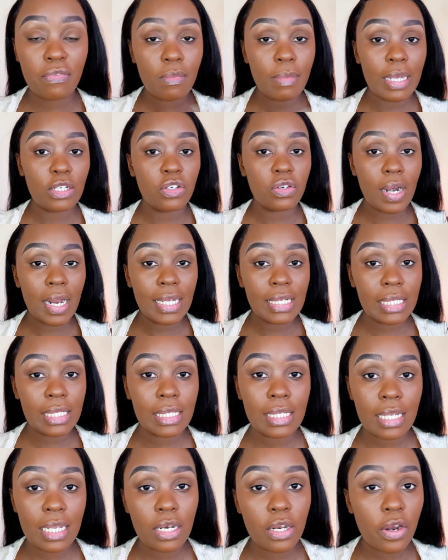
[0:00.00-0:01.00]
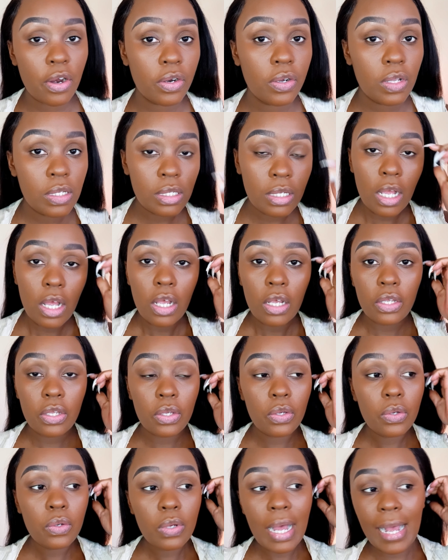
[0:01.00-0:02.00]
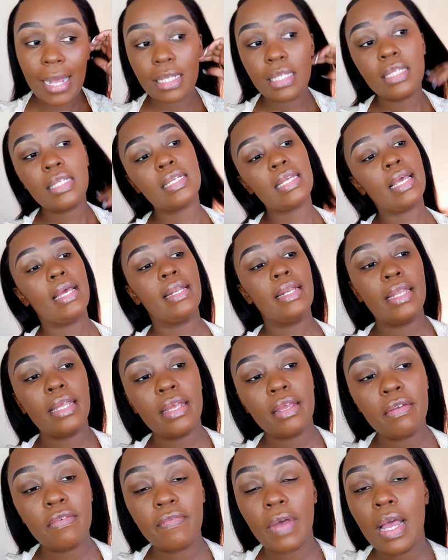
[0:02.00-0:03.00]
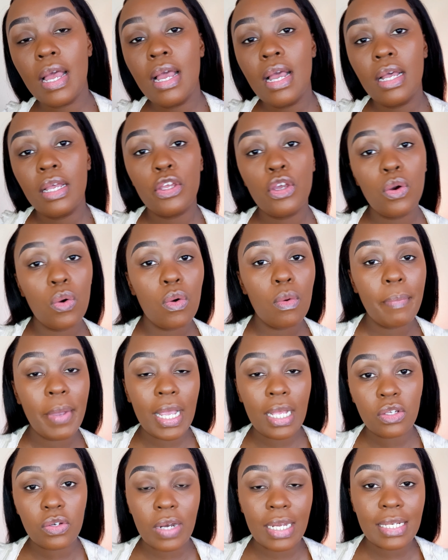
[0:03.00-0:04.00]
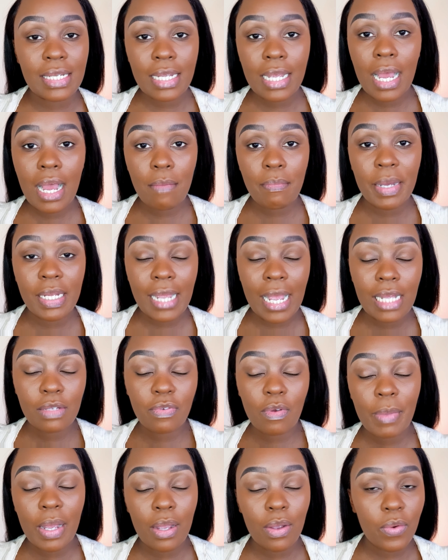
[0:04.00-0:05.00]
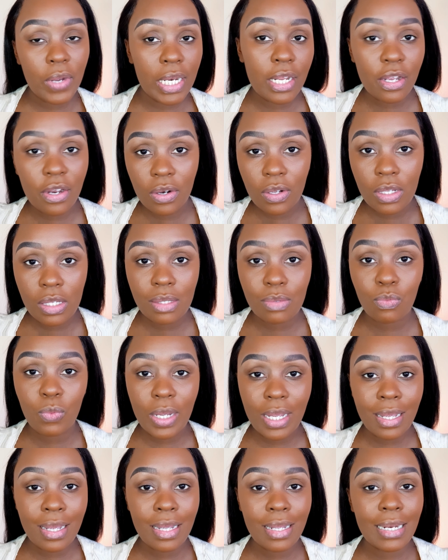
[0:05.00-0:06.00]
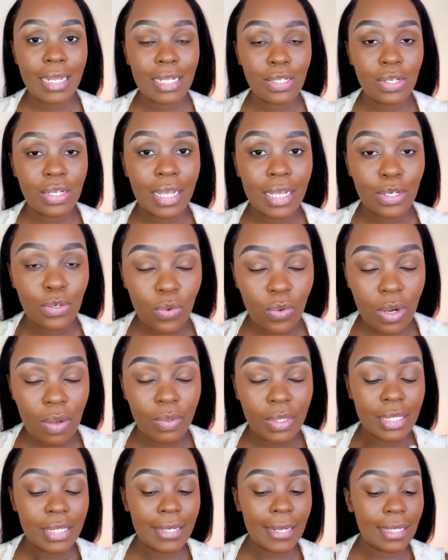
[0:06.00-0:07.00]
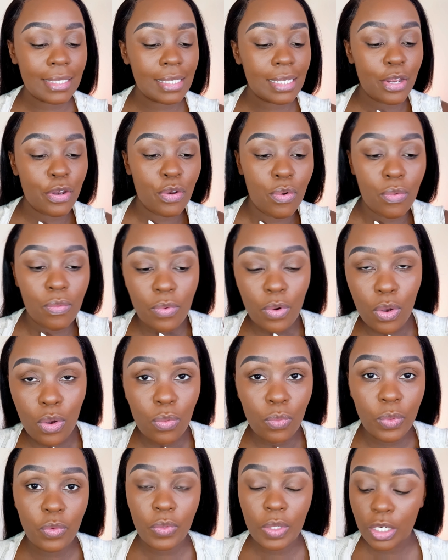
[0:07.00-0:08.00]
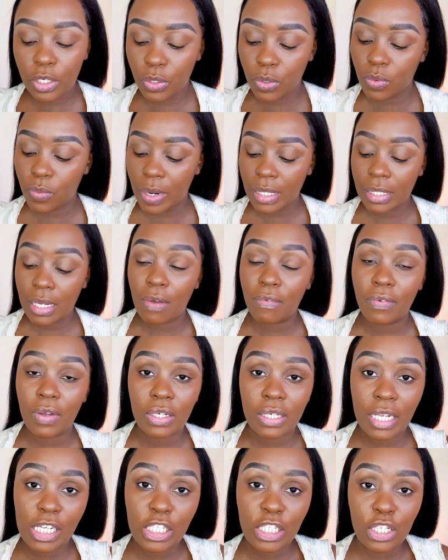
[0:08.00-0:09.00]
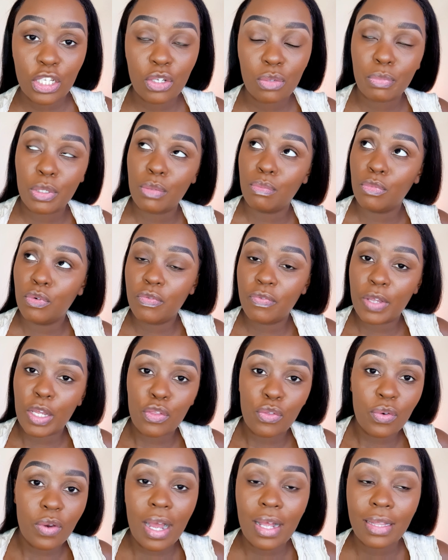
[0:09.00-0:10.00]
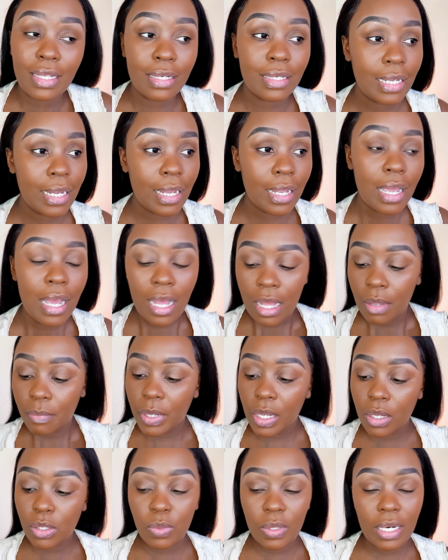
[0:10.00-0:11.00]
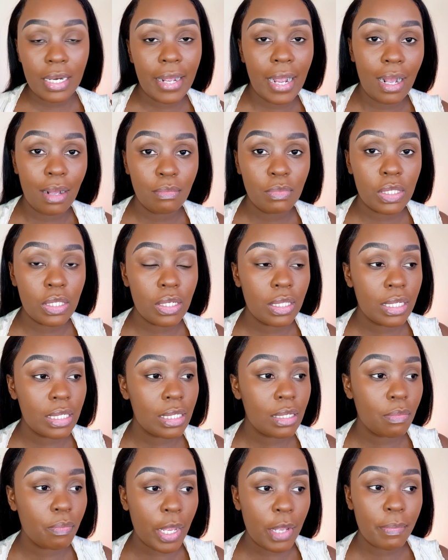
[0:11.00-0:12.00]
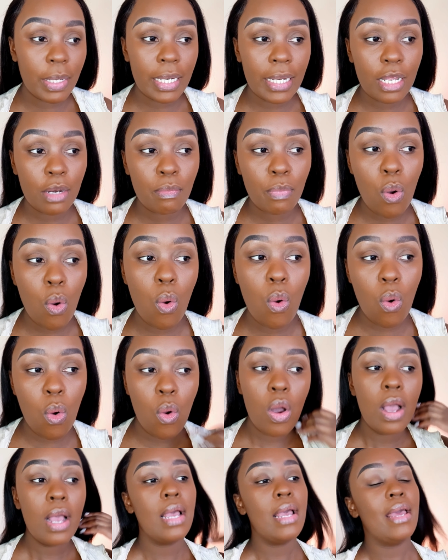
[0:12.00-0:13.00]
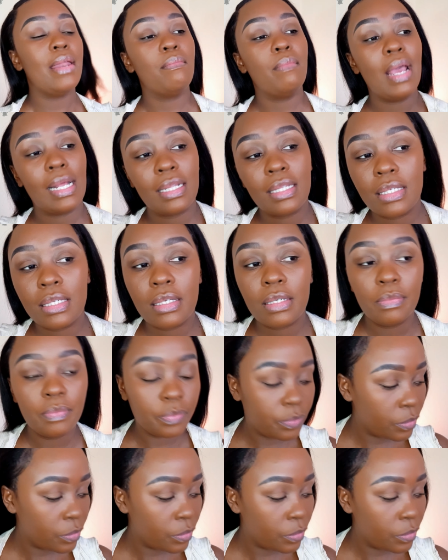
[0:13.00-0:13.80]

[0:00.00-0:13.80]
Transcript: for my dry skin girls, you hands can leave your base right here, but as for my oily girls, we need to get all our ducks in a row. We really don't want our foundation to be moving throughout the day, because when it comes to this Maybelline Pore and Matte,